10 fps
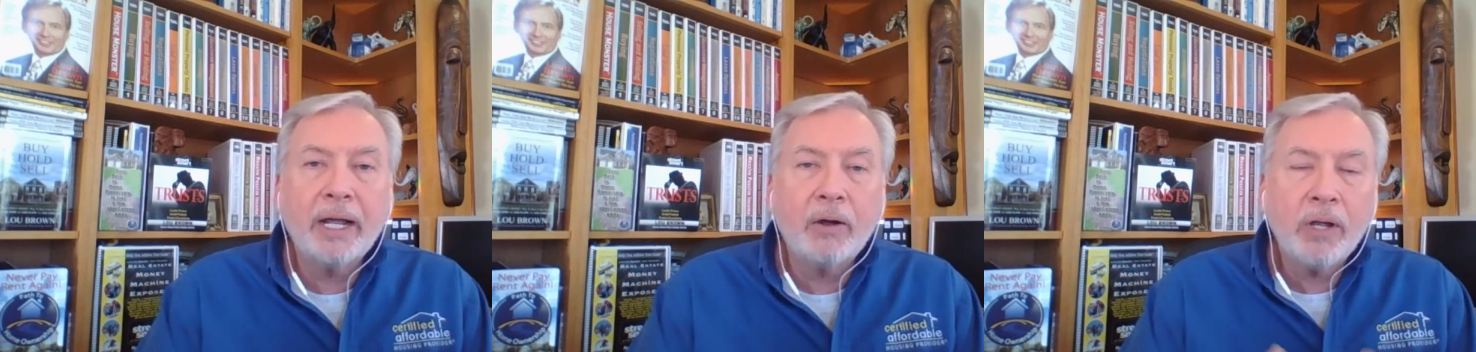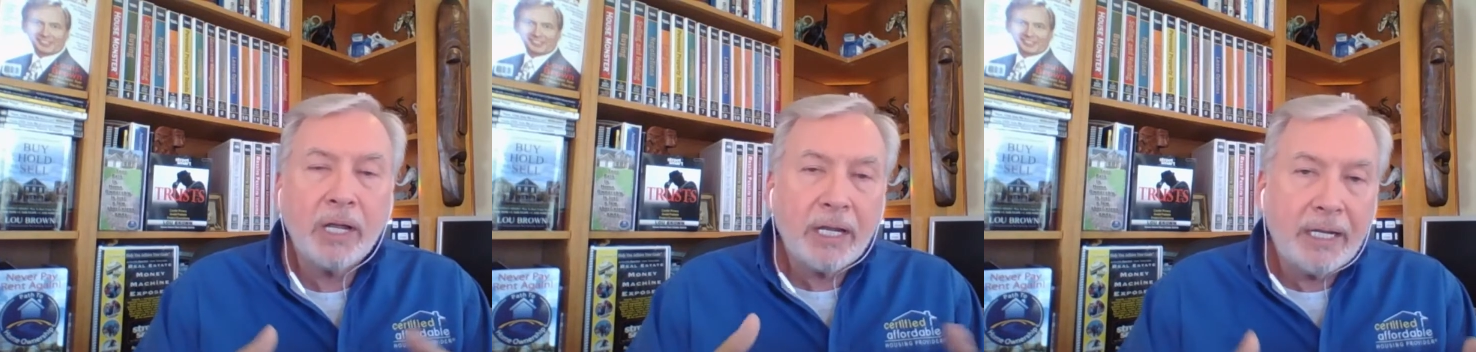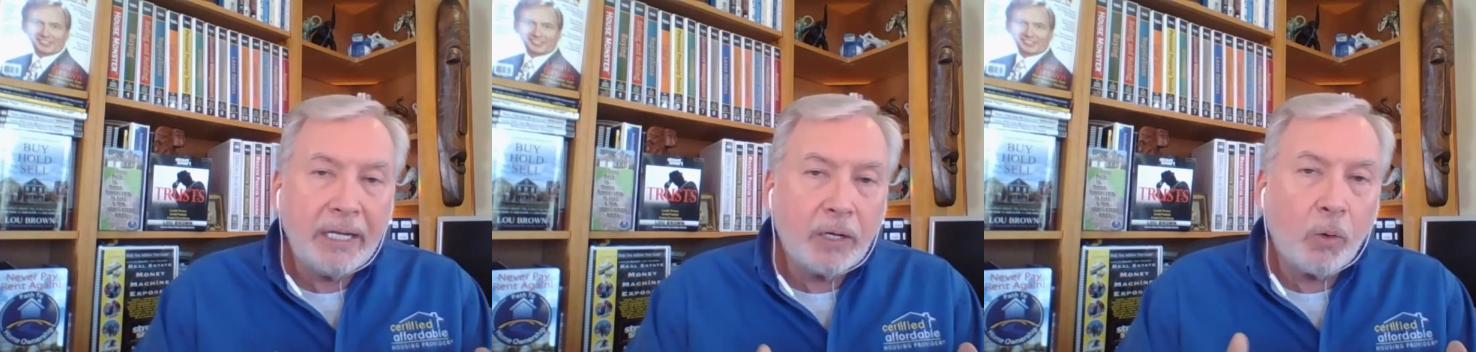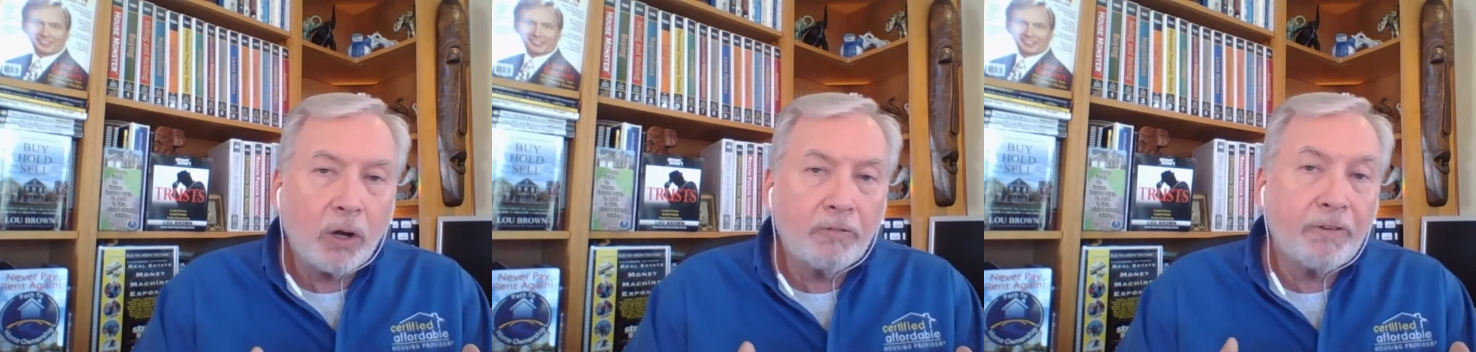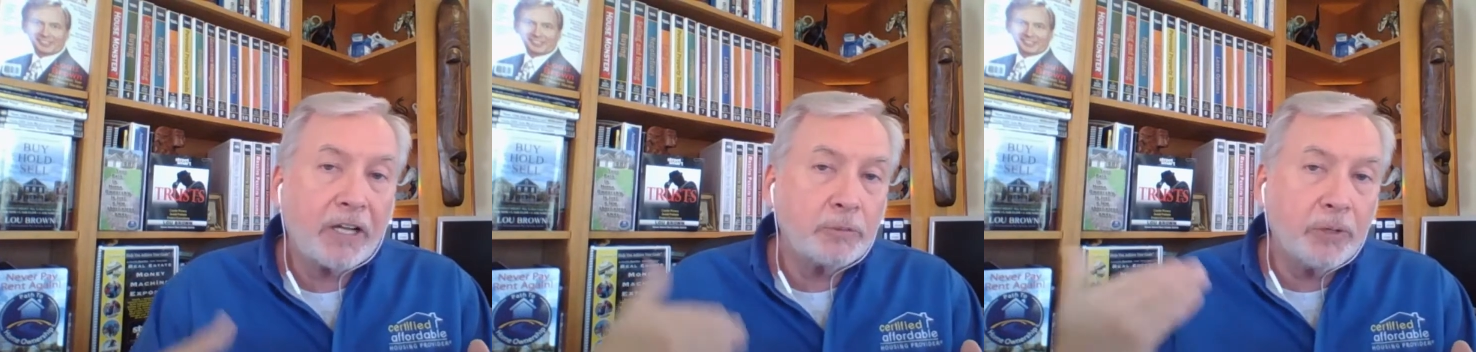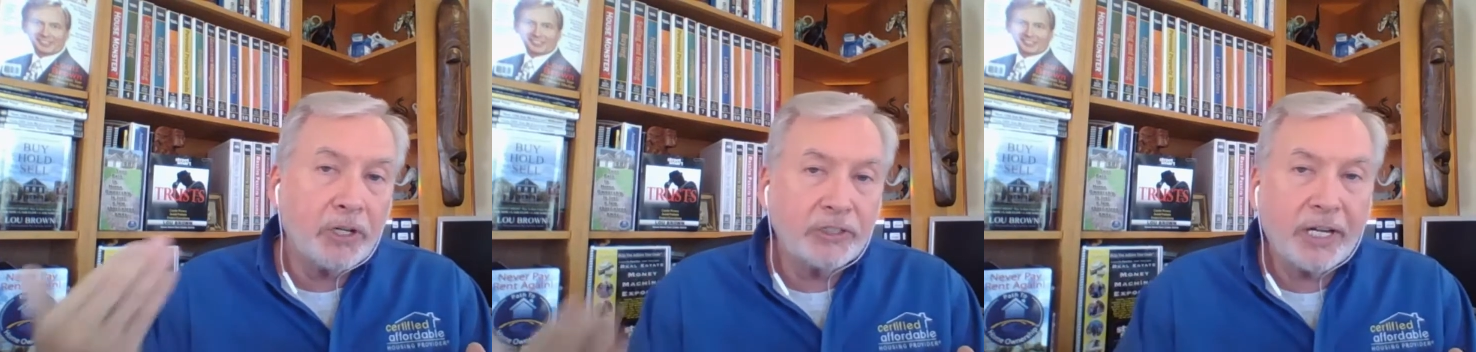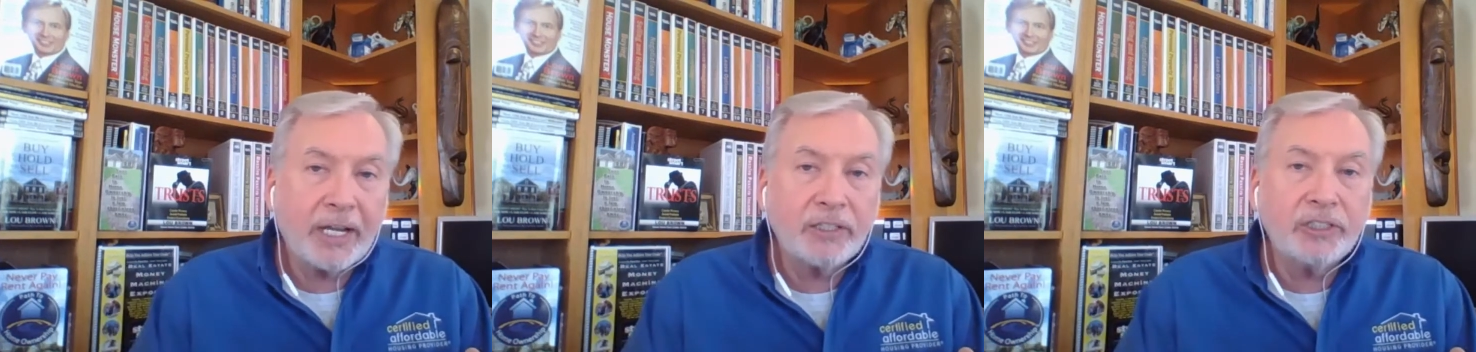Speaker 1: Now, he qualifies because he
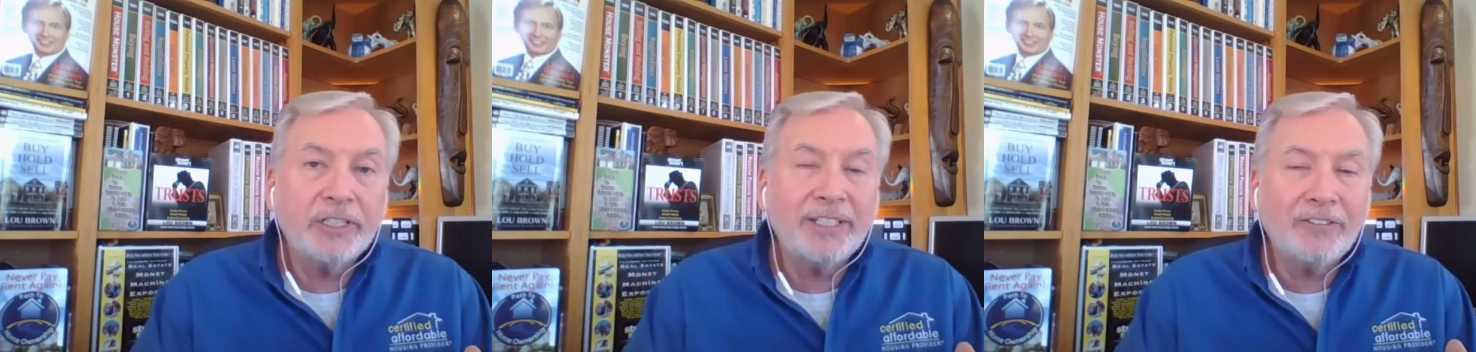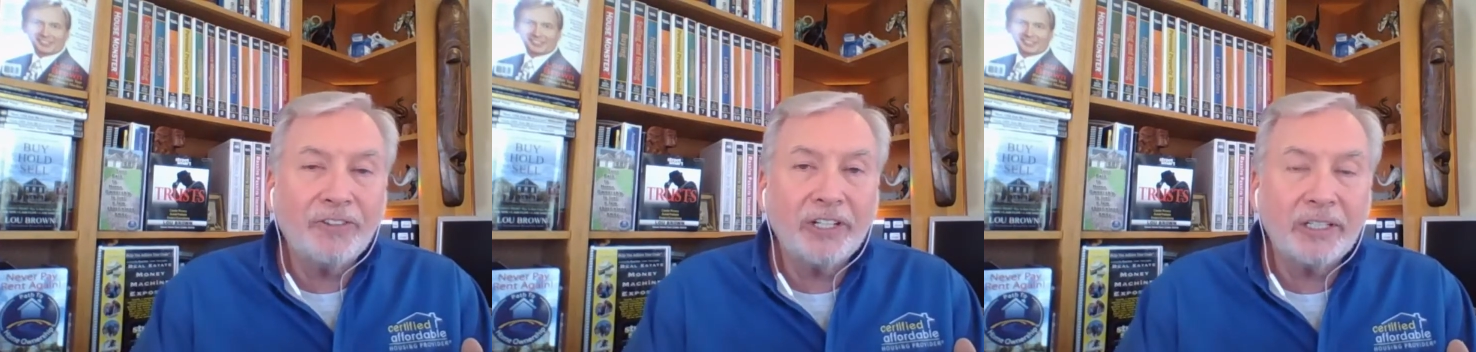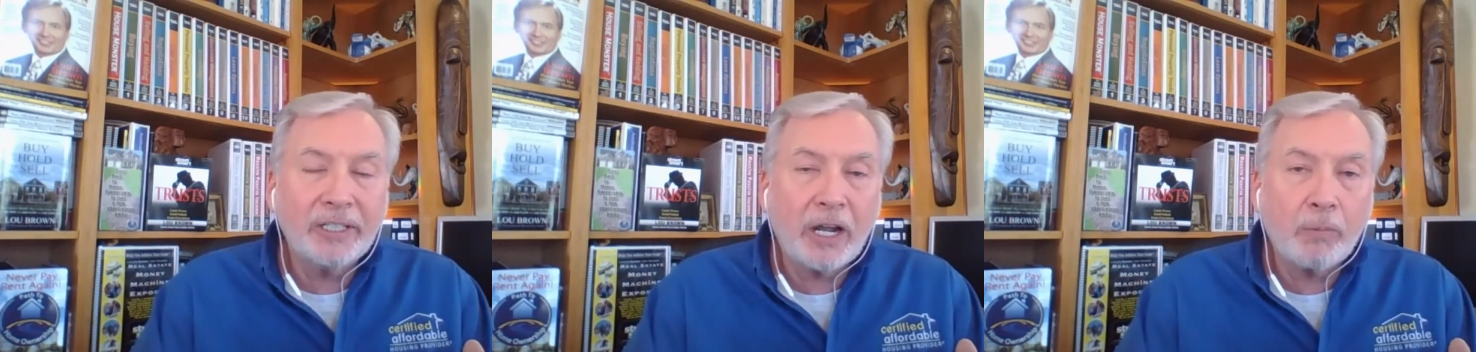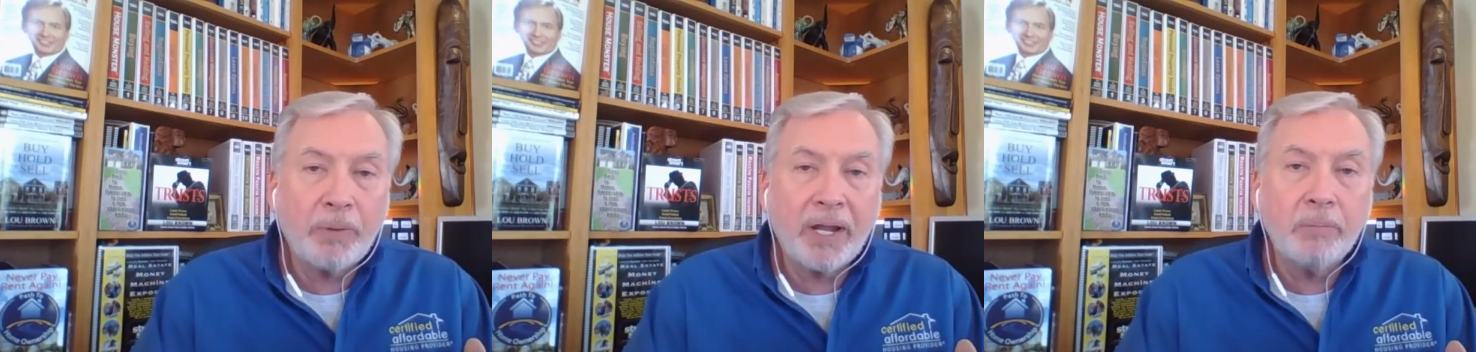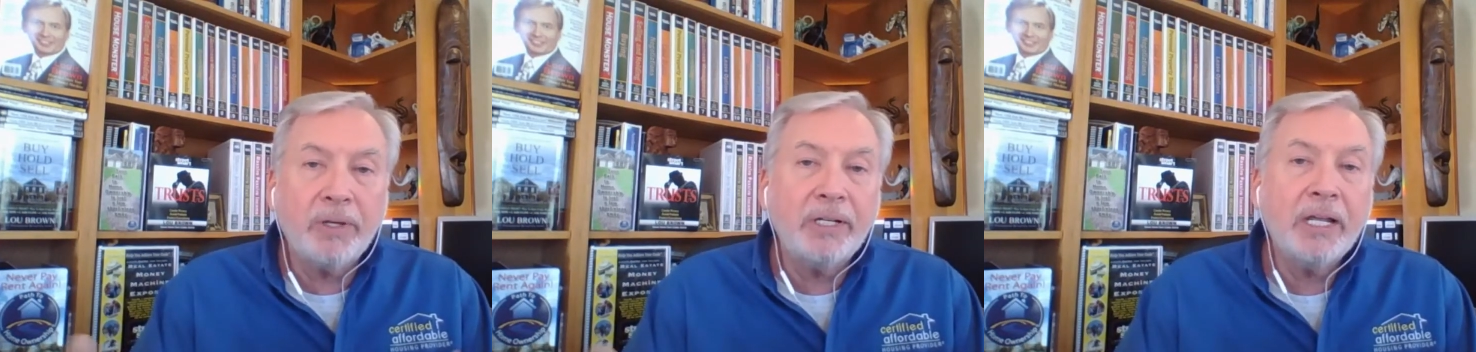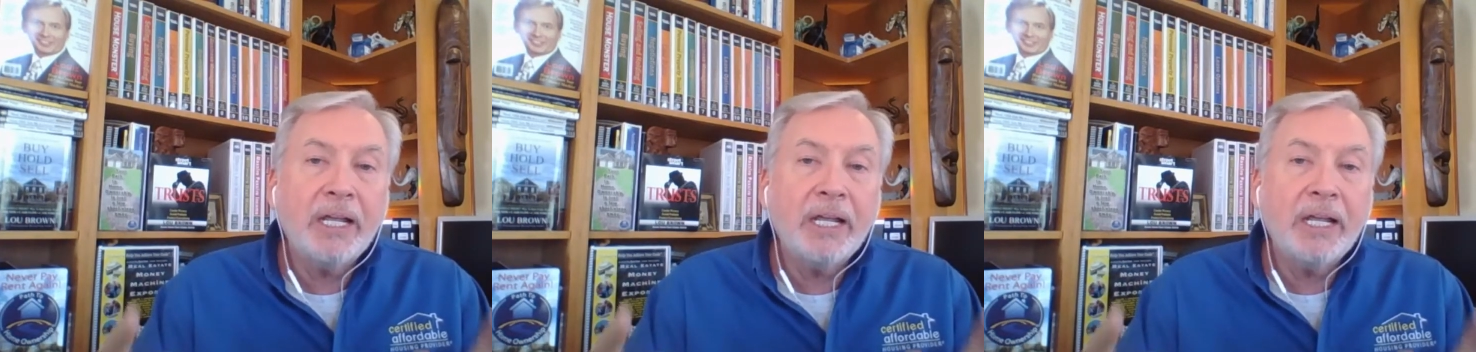had a significant down payment.